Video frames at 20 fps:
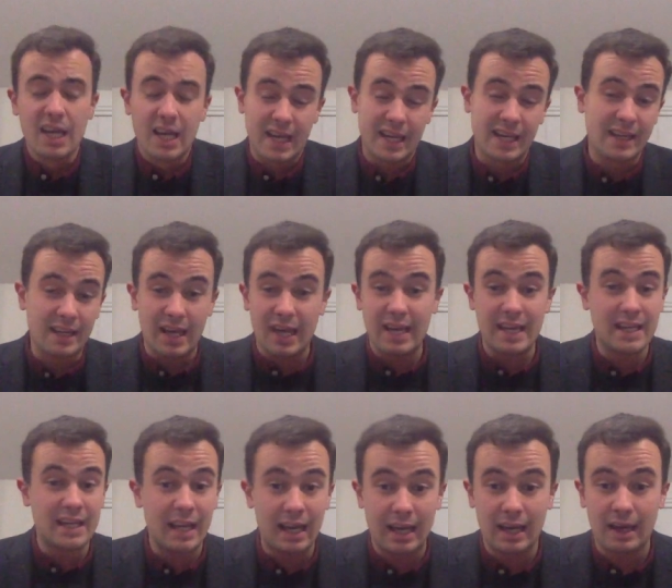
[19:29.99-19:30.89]
in
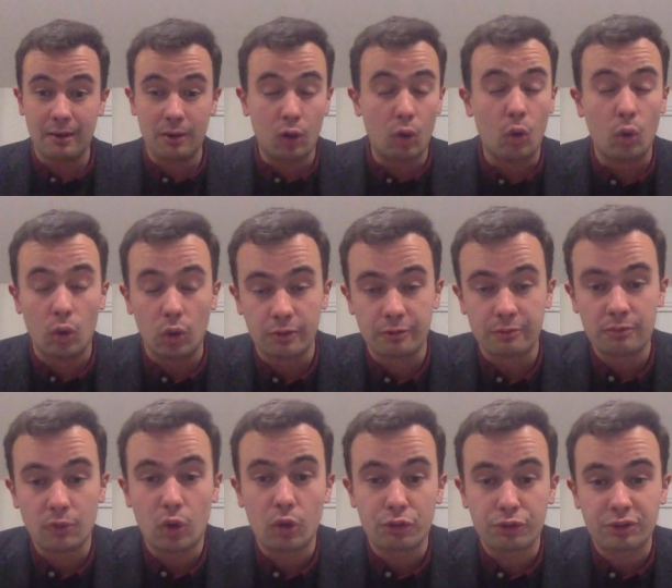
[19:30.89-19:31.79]
a uh, all
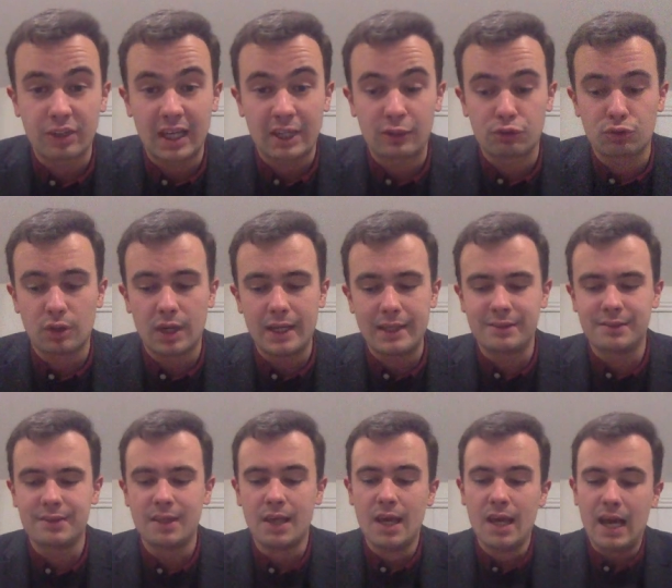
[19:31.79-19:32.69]
all sex
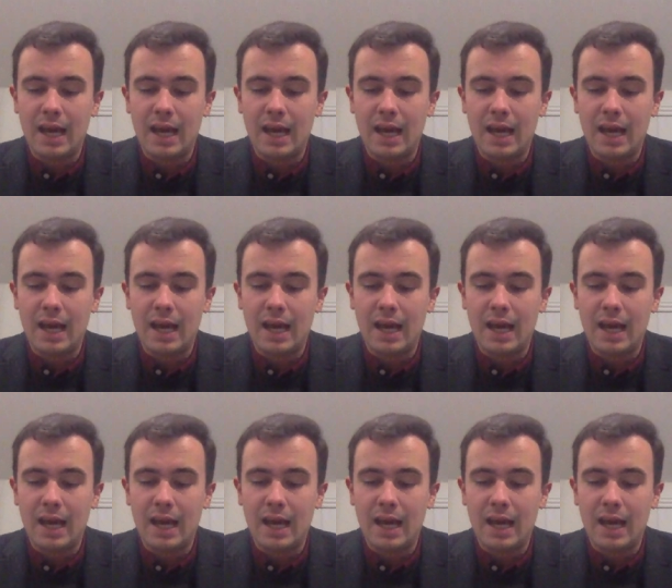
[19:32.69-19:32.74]
race.